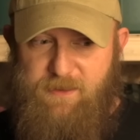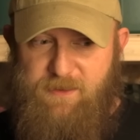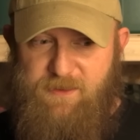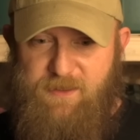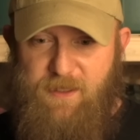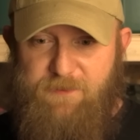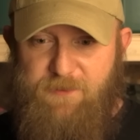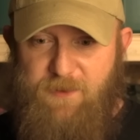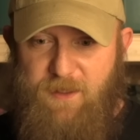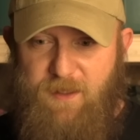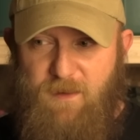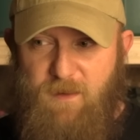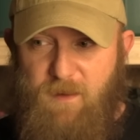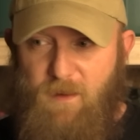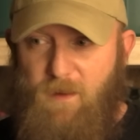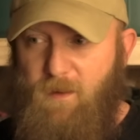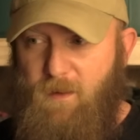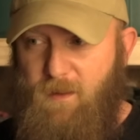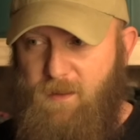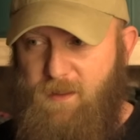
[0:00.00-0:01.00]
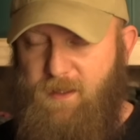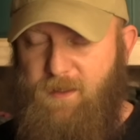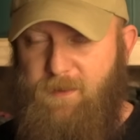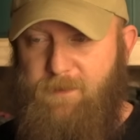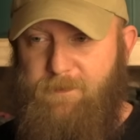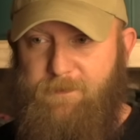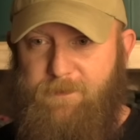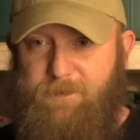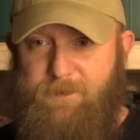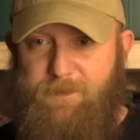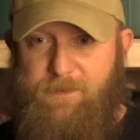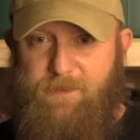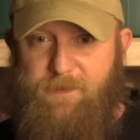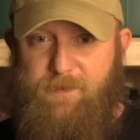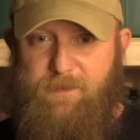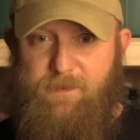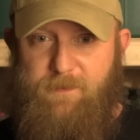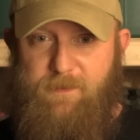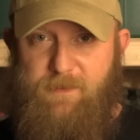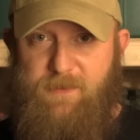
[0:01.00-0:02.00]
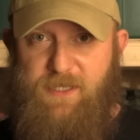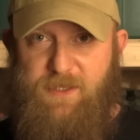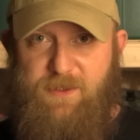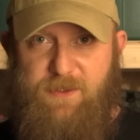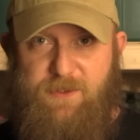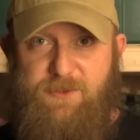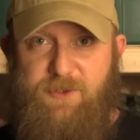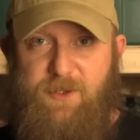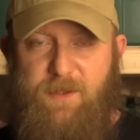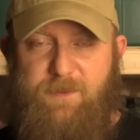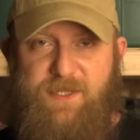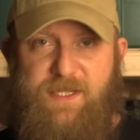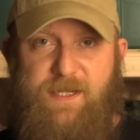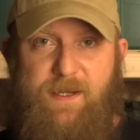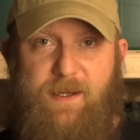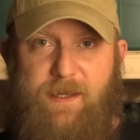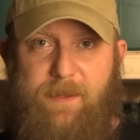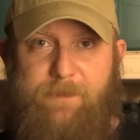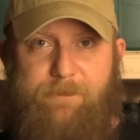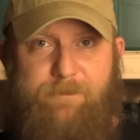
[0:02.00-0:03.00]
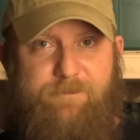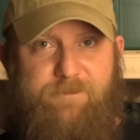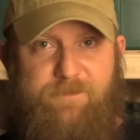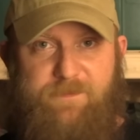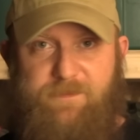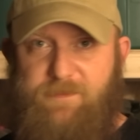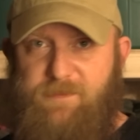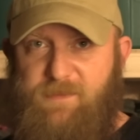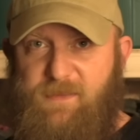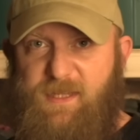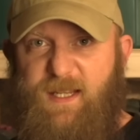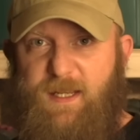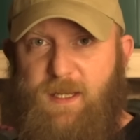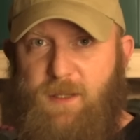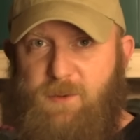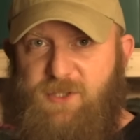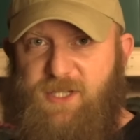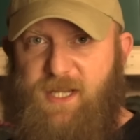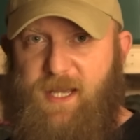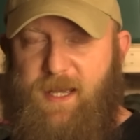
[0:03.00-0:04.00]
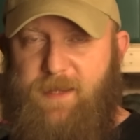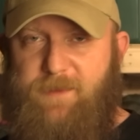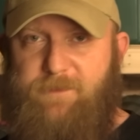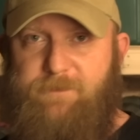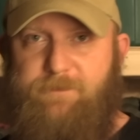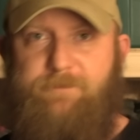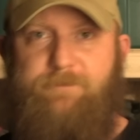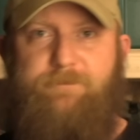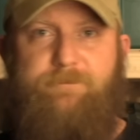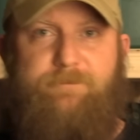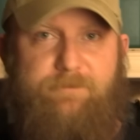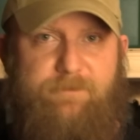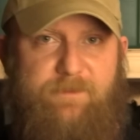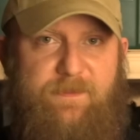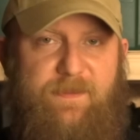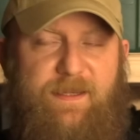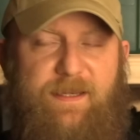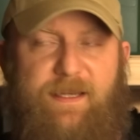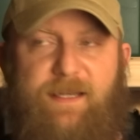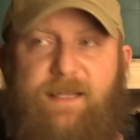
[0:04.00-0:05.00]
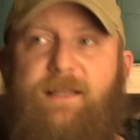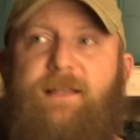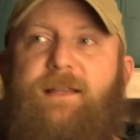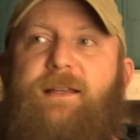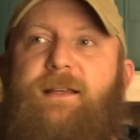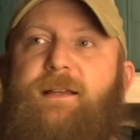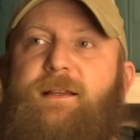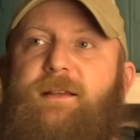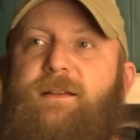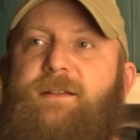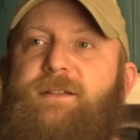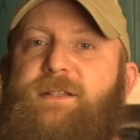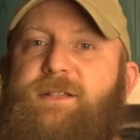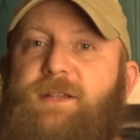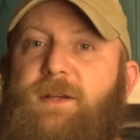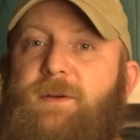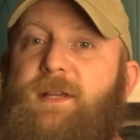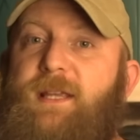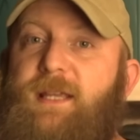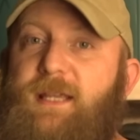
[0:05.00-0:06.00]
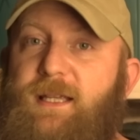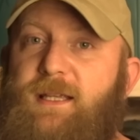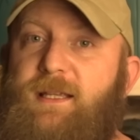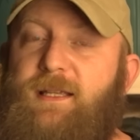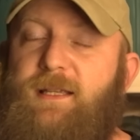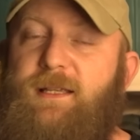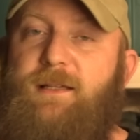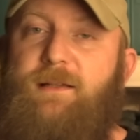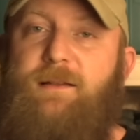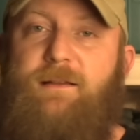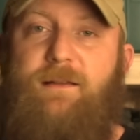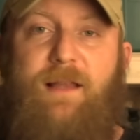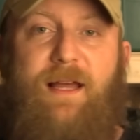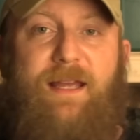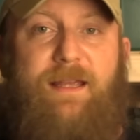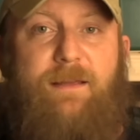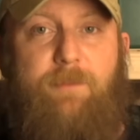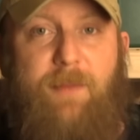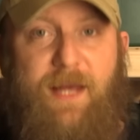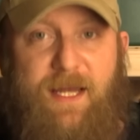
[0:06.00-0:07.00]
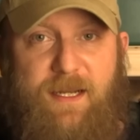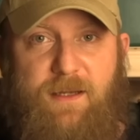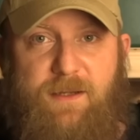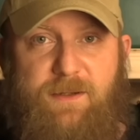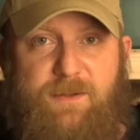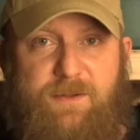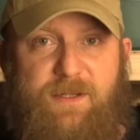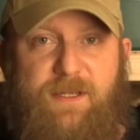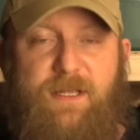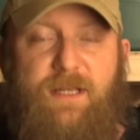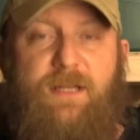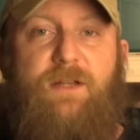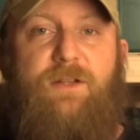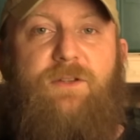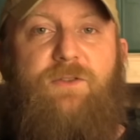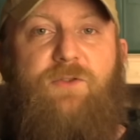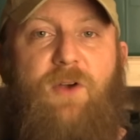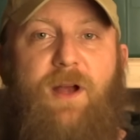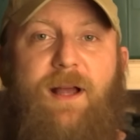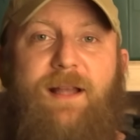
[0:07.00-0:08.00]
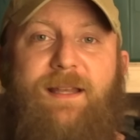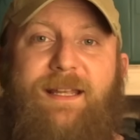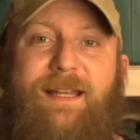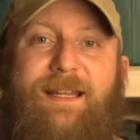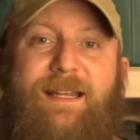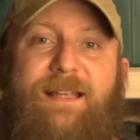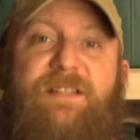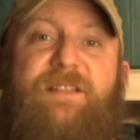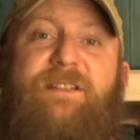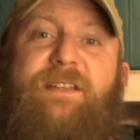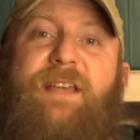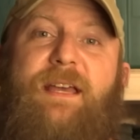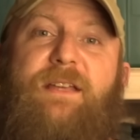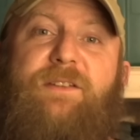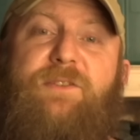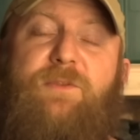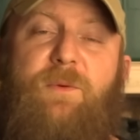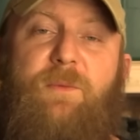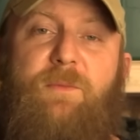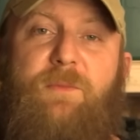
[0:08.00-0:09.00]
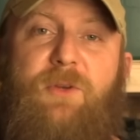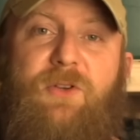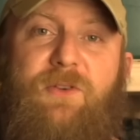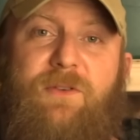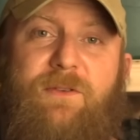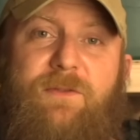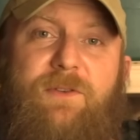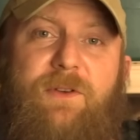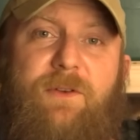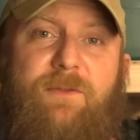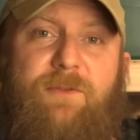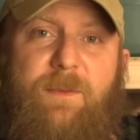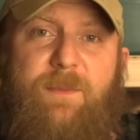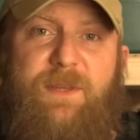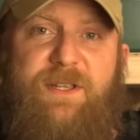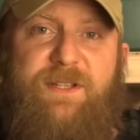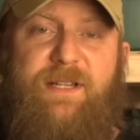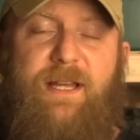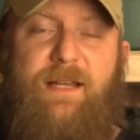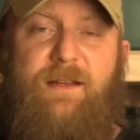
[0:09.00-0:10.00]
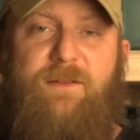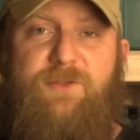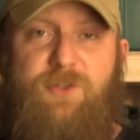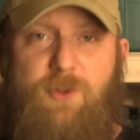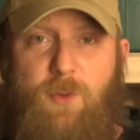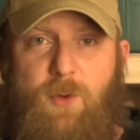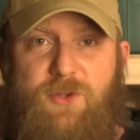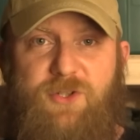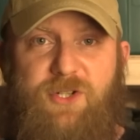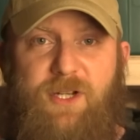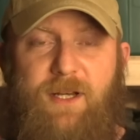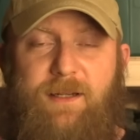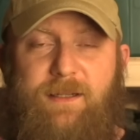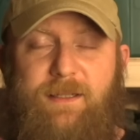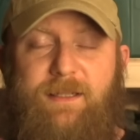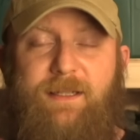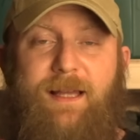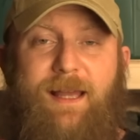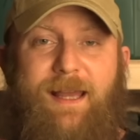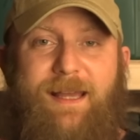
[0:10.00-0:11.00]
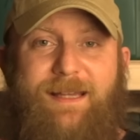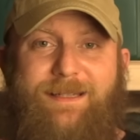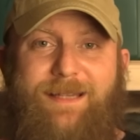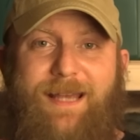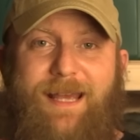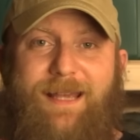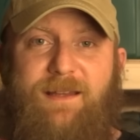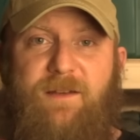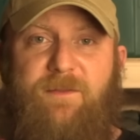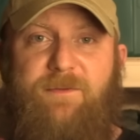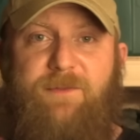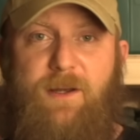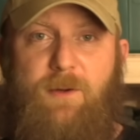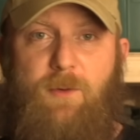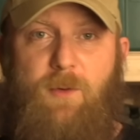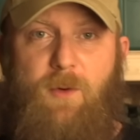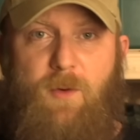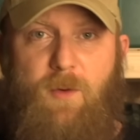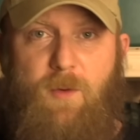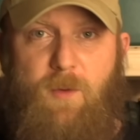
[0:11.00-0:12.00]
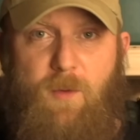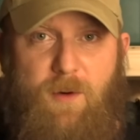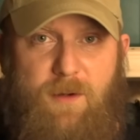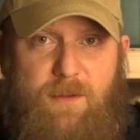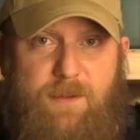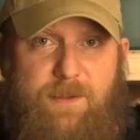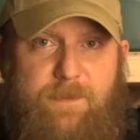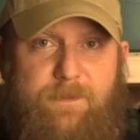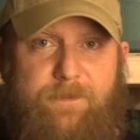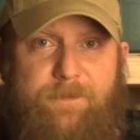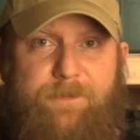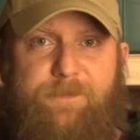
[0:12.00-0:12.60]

Jeffrey Clark, during Trump's time, DOJ. Okay, so he, like Meadows, trying to get his case removed from the state of Georgia and taken to federal court.